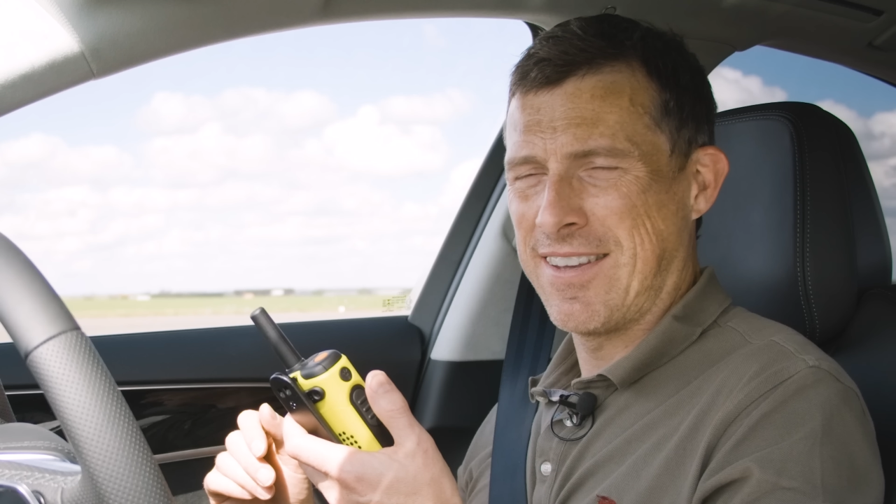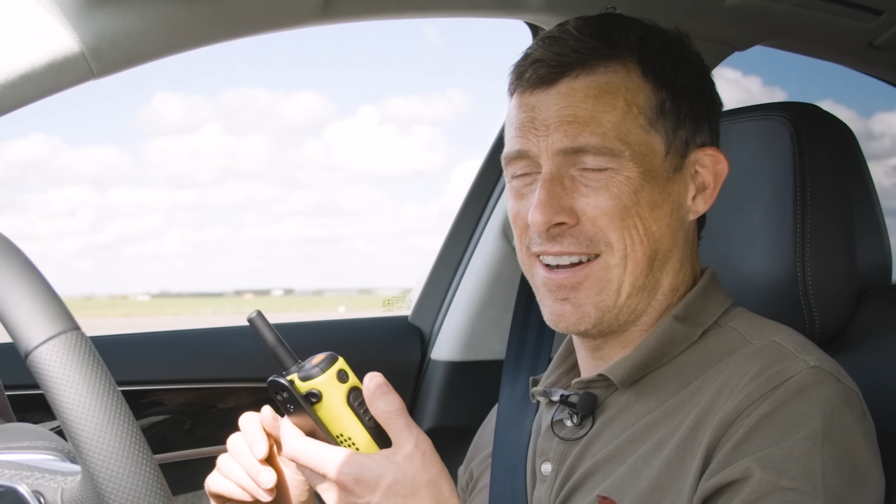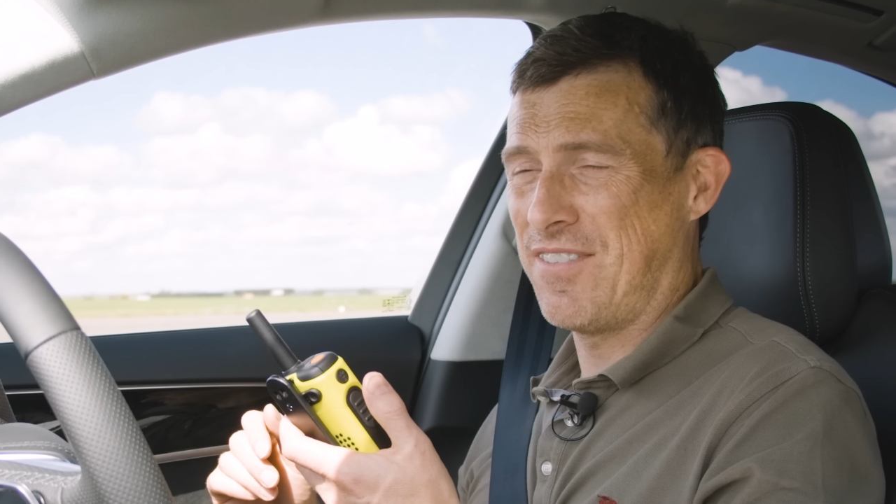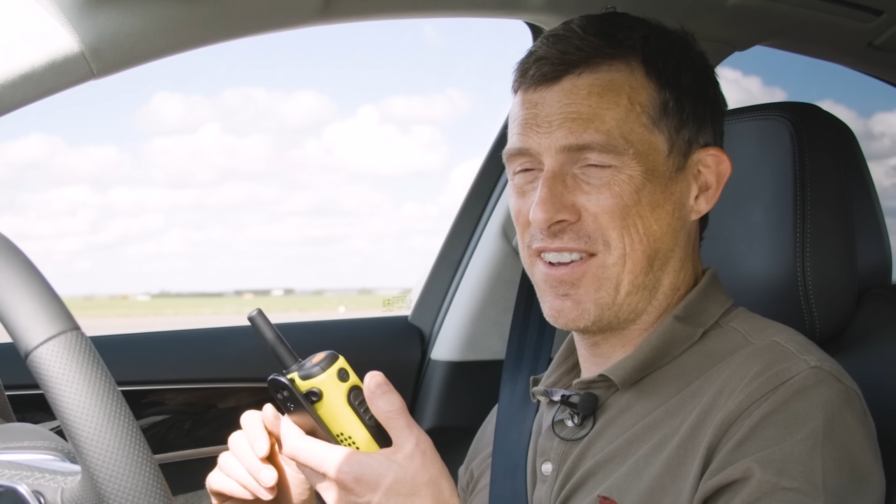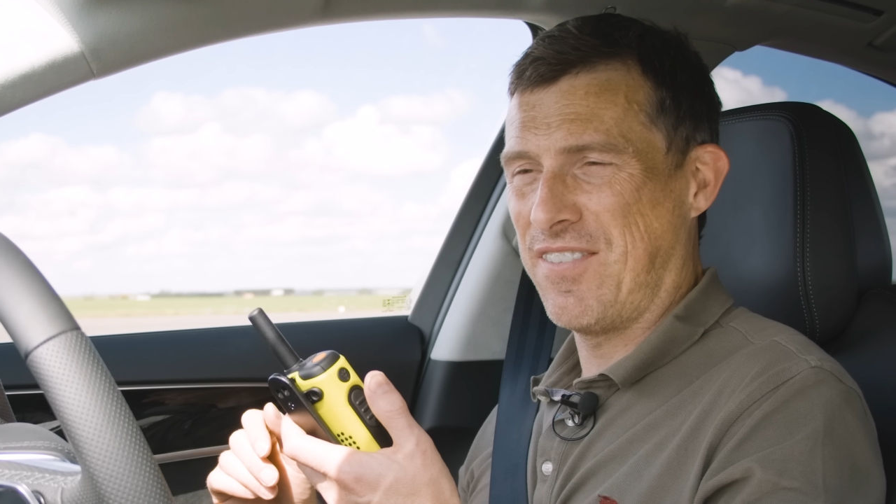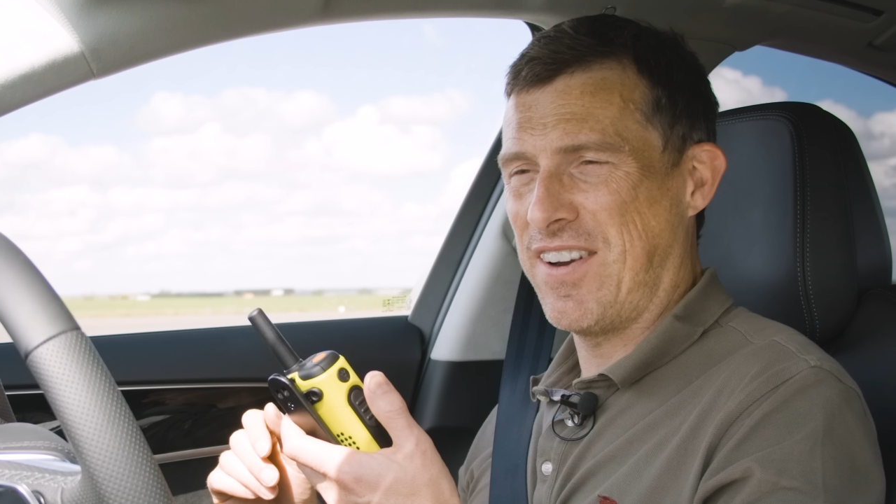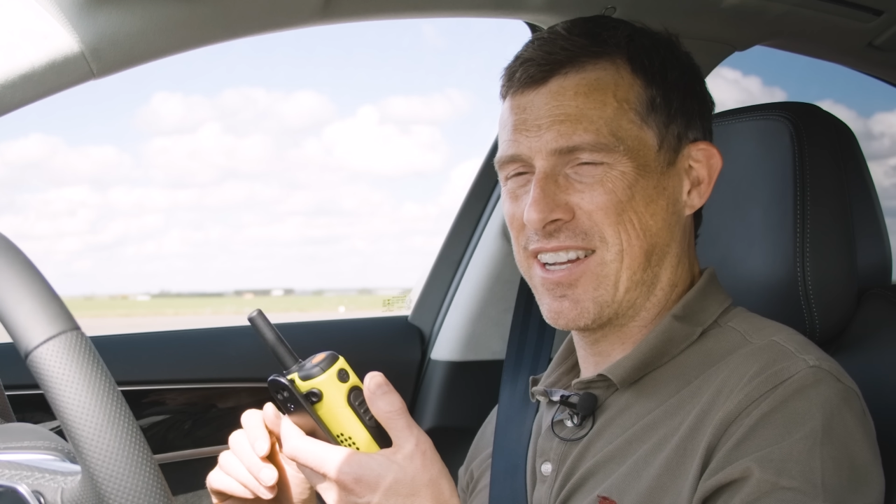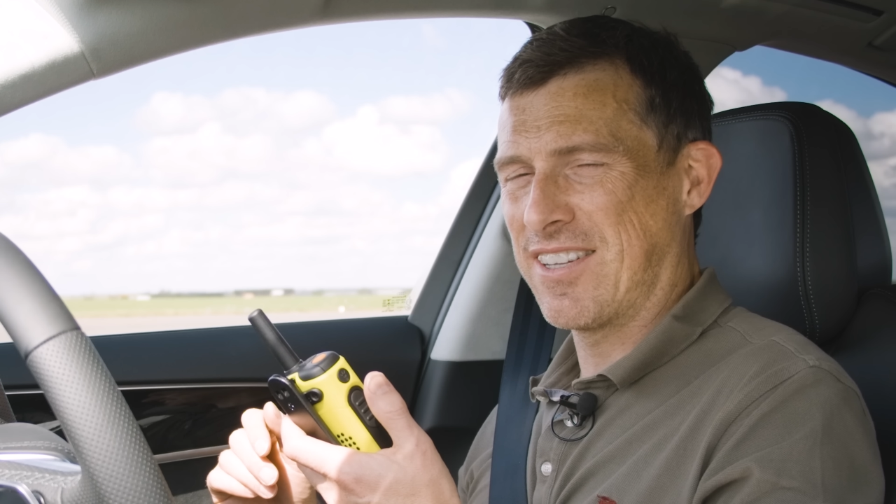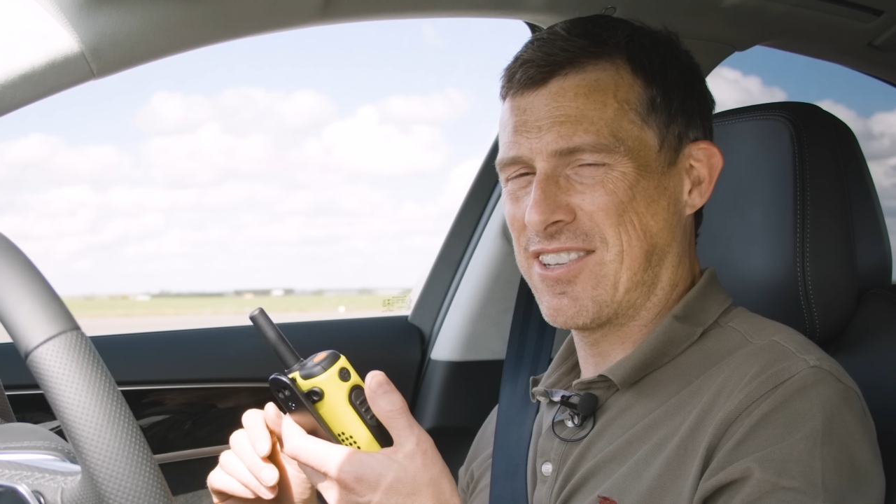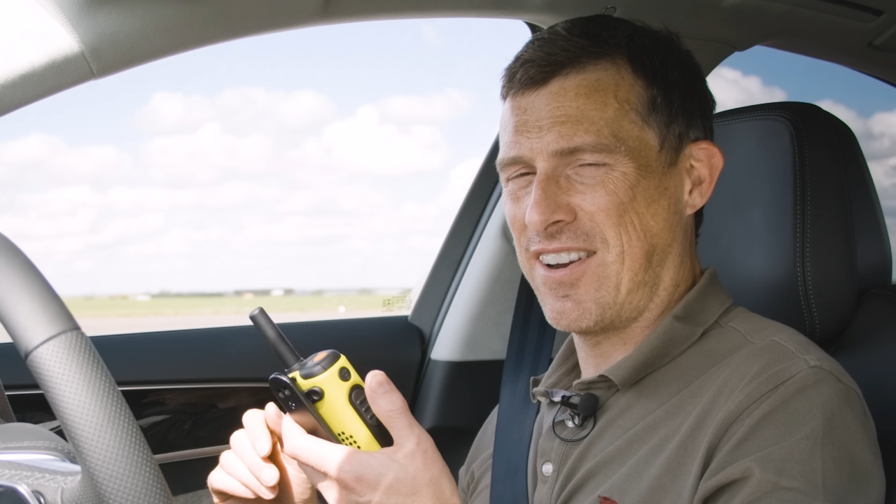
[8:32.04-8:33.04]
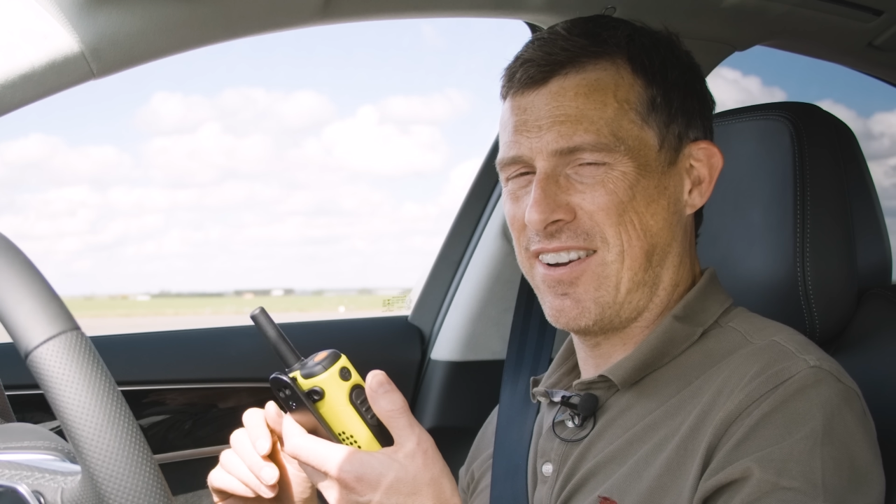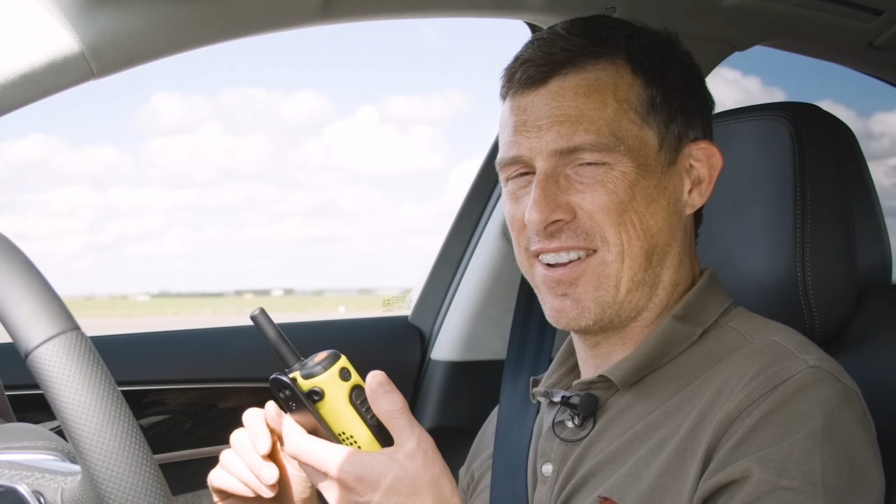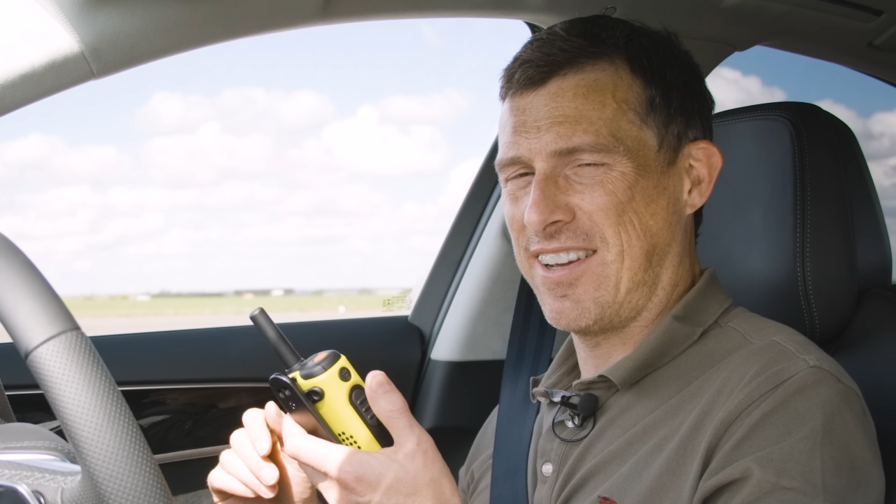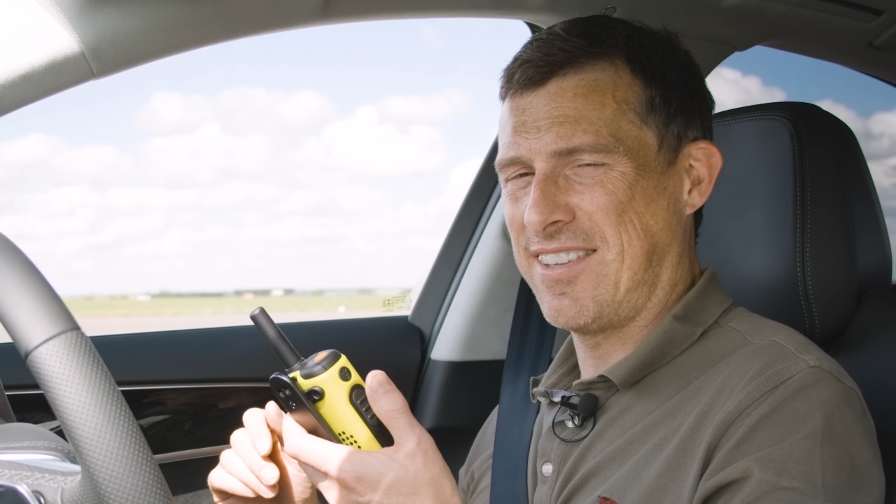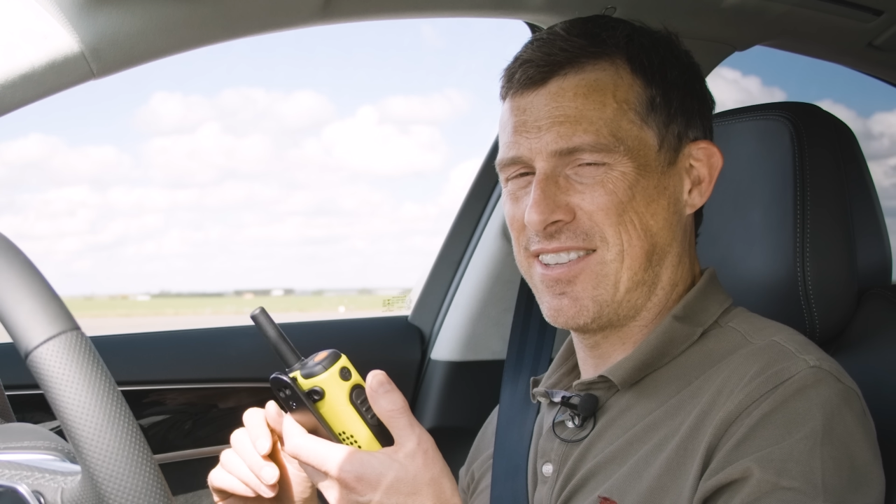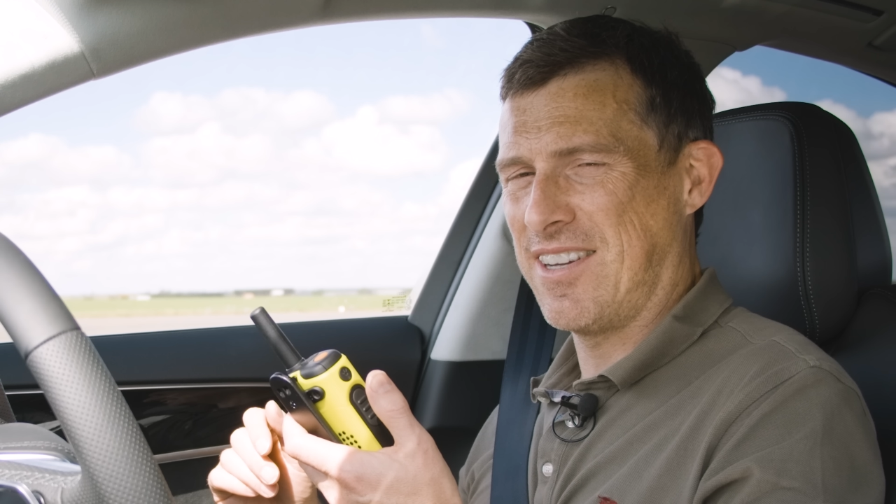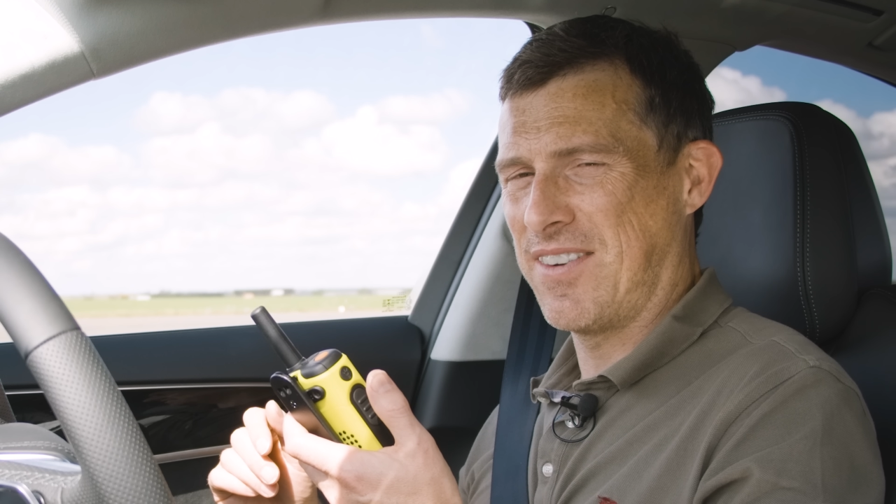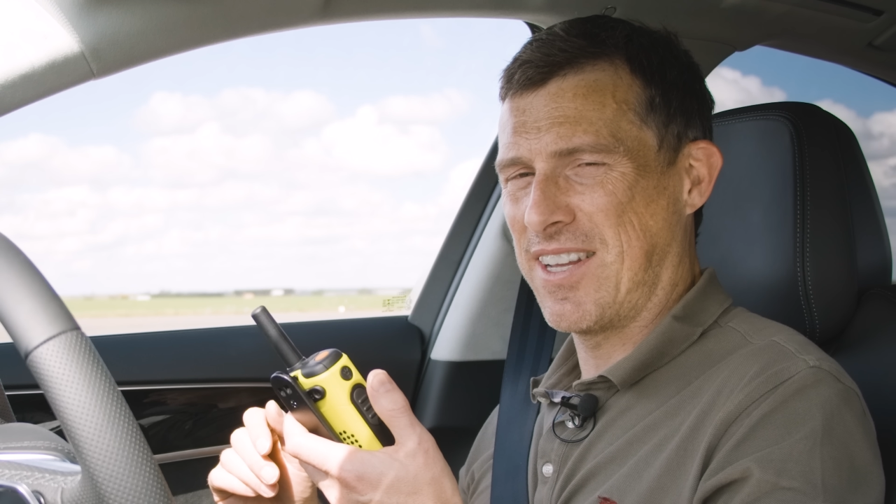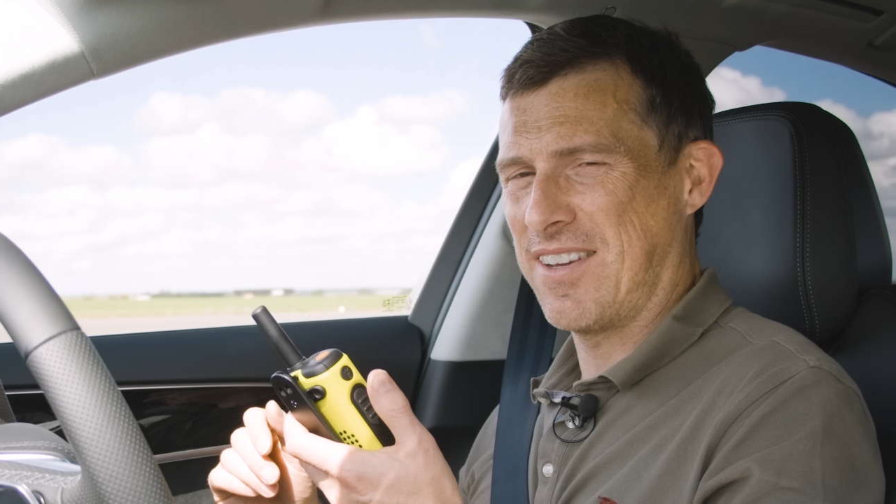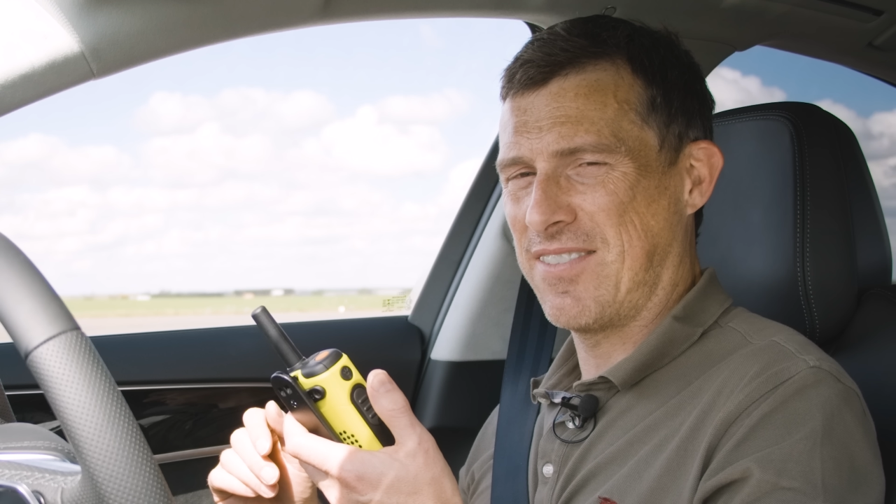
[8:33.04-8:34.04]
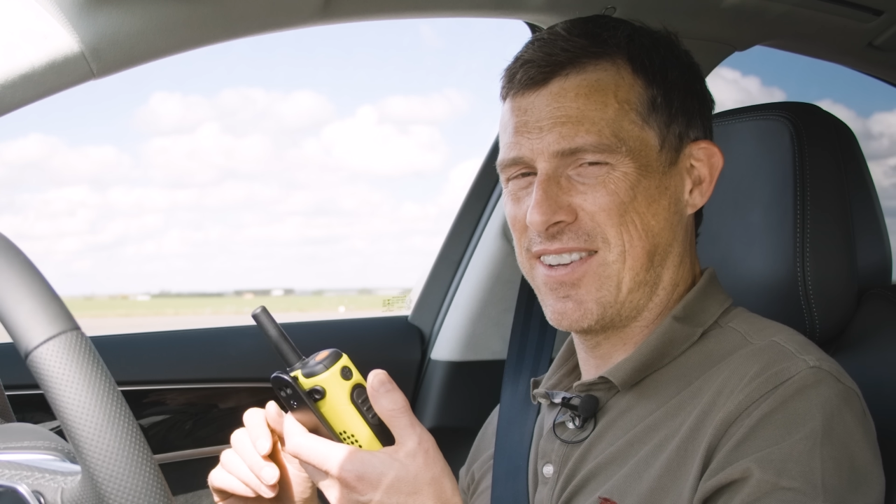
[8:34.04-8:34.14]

Yeah, we are very contrary in Germany.